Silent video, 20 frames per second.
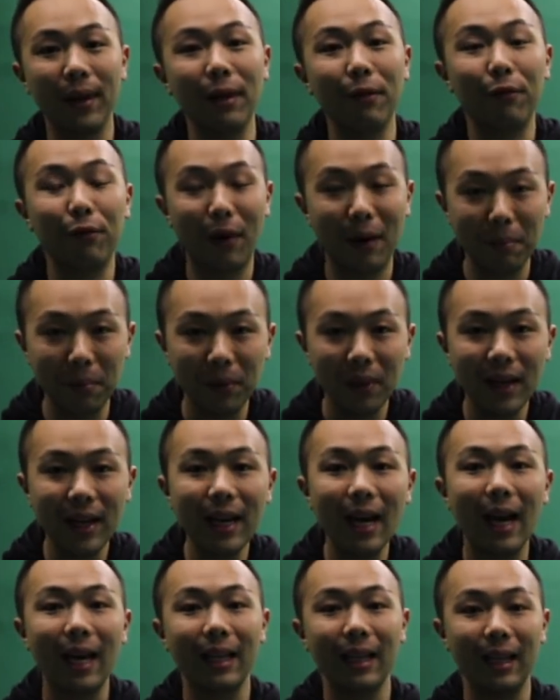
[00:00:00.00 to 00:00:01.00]
the front
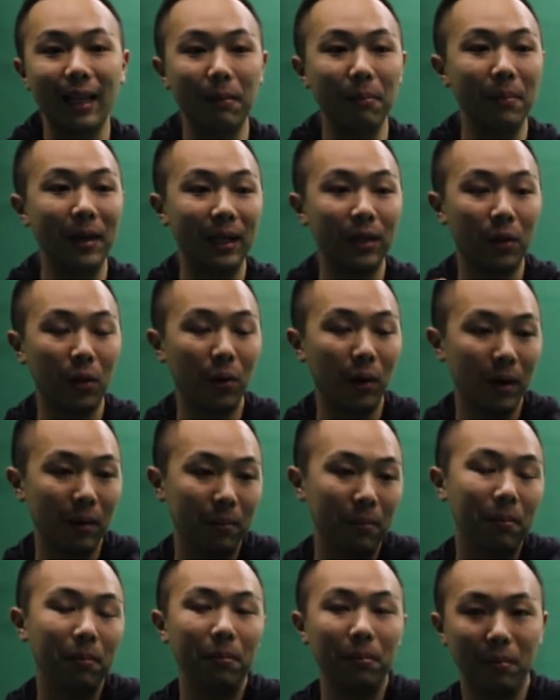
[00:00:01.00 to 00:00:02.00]
play and the mid-court
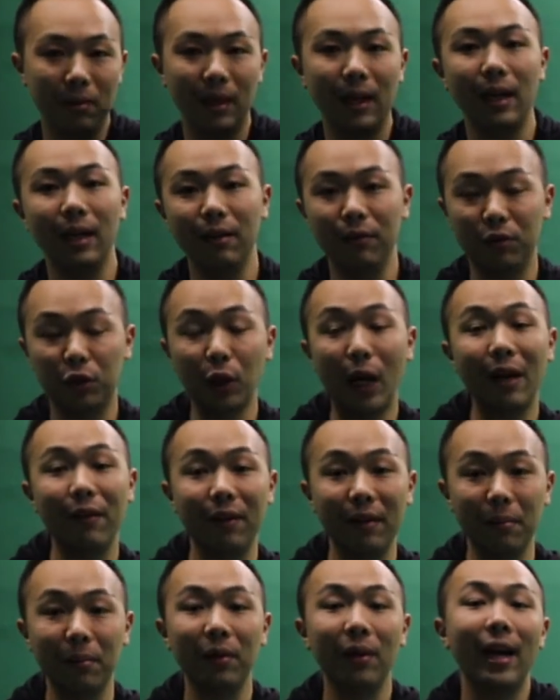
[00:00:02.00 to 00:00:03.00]
kind of
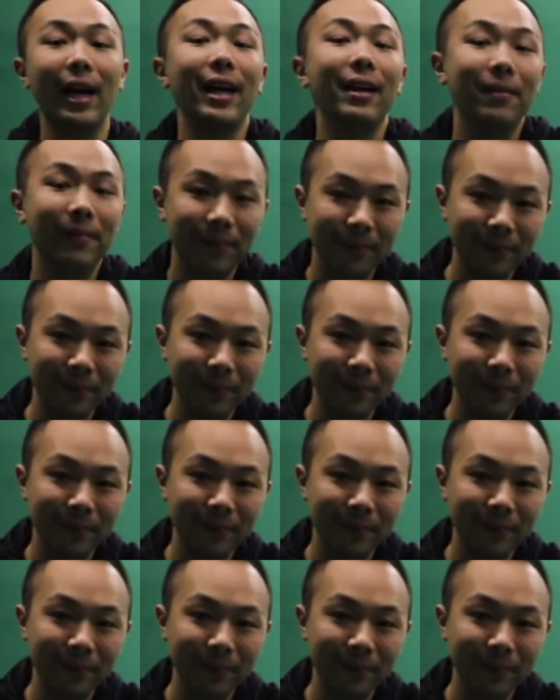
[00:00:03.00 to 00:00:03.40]
driving play.